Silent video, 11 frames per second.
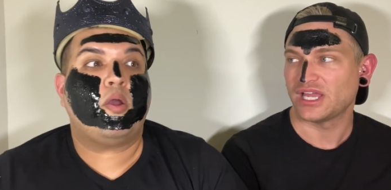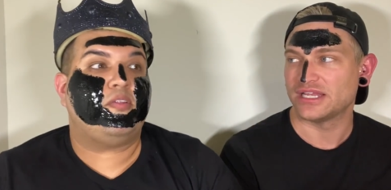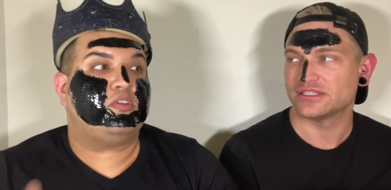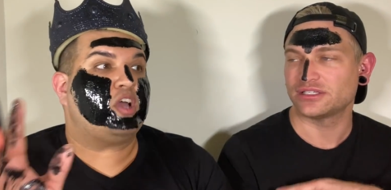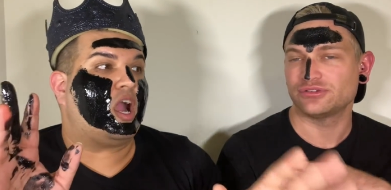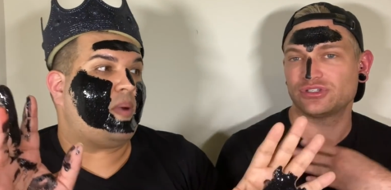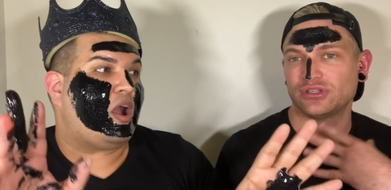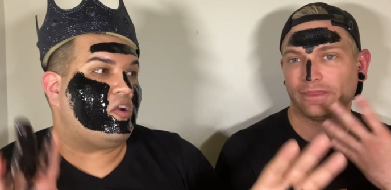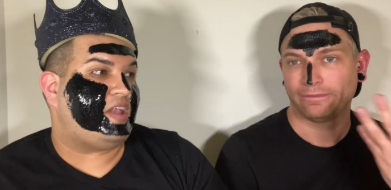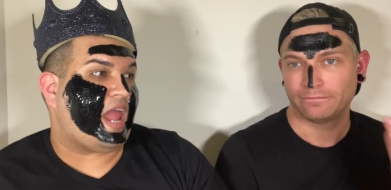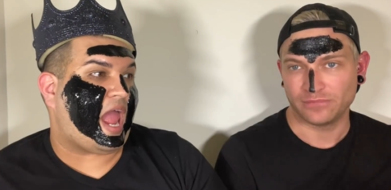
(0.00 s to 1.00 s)
Speaker 1: okay, and they're so, talking
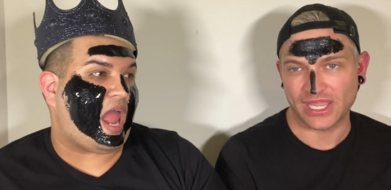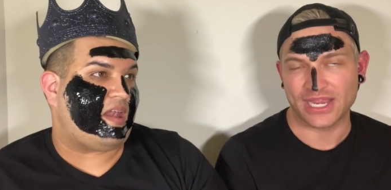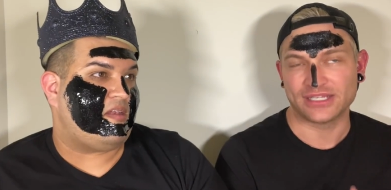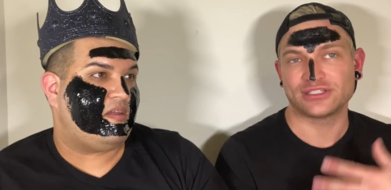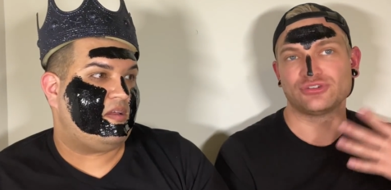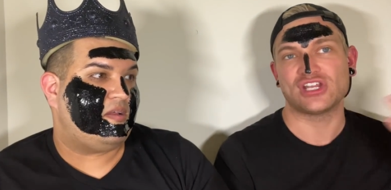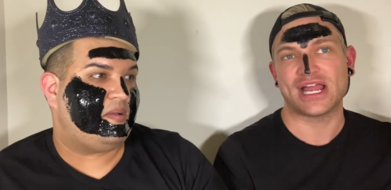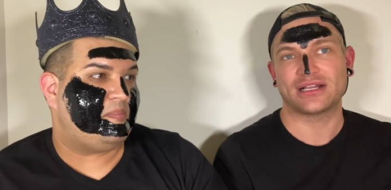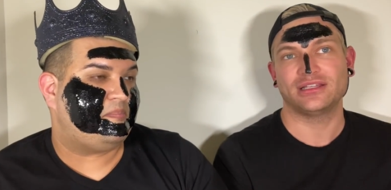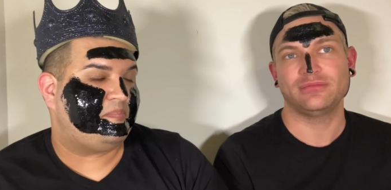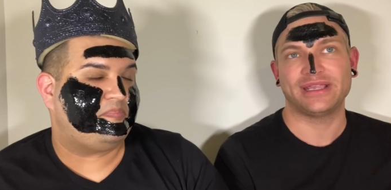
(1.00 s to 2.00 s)
about her dad. Yeah, and so
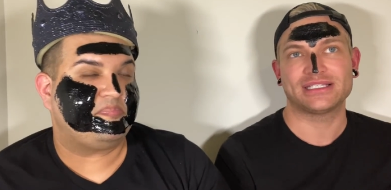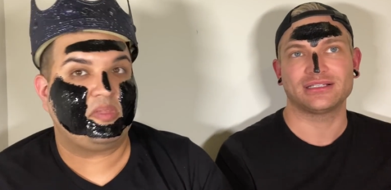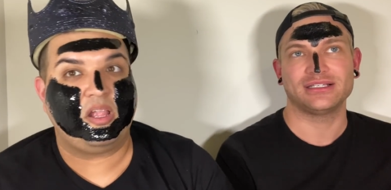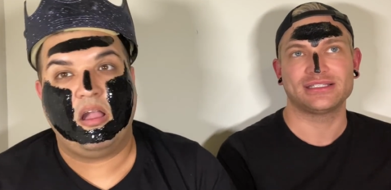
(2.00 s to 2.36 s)
Jaclyn basically